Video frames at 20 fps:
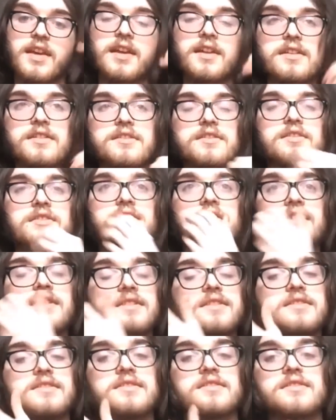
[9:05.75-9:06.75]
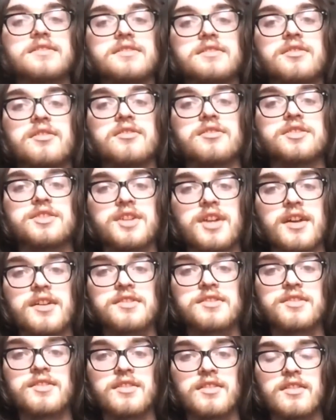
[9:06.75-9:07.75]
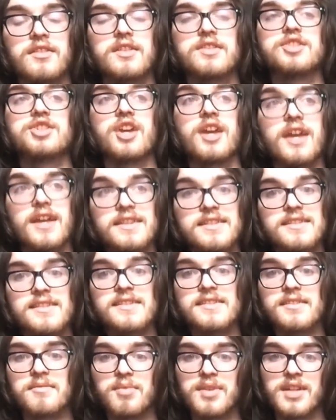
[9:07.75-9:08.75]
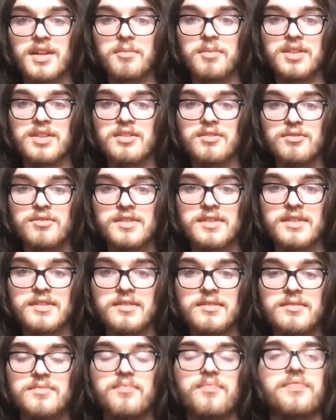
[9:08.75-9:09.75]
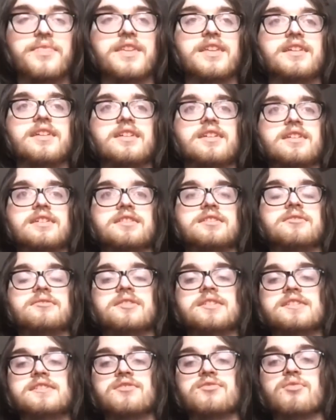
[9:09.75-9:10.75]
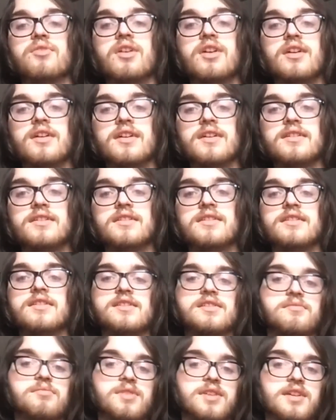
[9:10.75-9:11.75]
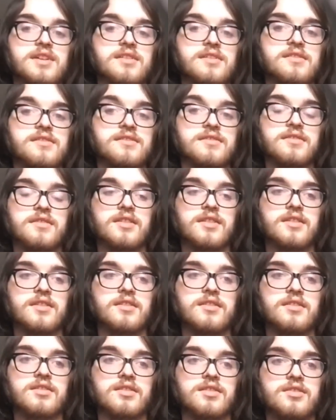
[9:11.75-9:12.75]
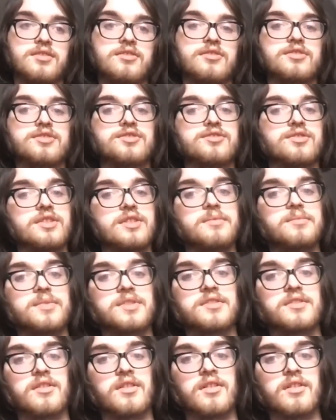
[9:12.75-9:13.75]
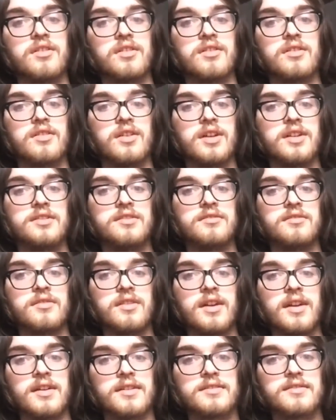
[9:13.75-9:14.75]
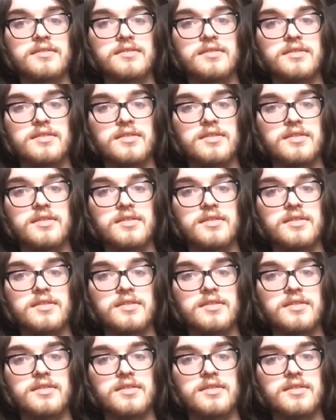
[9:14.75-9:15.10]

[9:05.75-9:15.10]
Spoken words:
increase your chances of becoming lucid. The reason why is because your dreams are a direct,